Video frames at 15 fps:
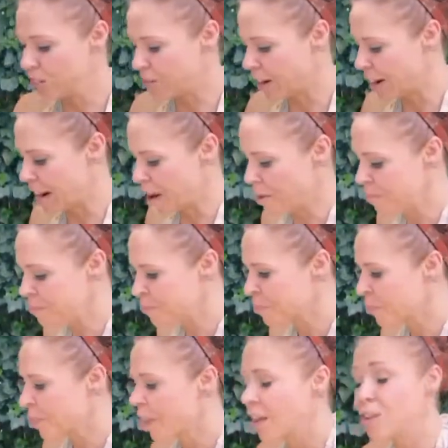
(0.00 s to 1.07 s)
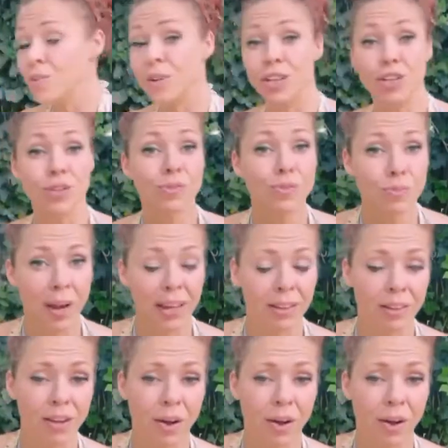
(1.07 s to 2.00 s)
right now. You can use regular